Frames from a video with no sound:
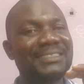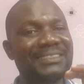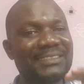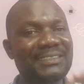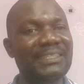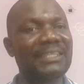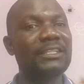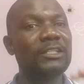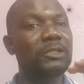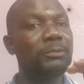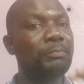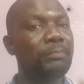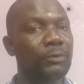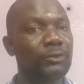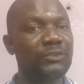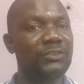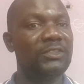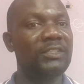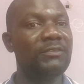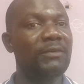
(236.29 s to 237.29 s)
think
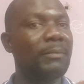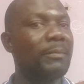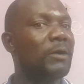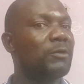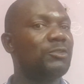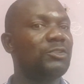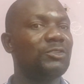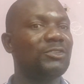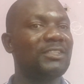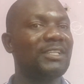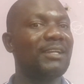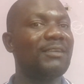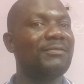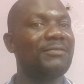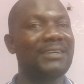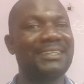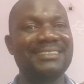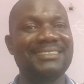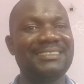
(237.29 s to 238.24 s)
positive about yourself and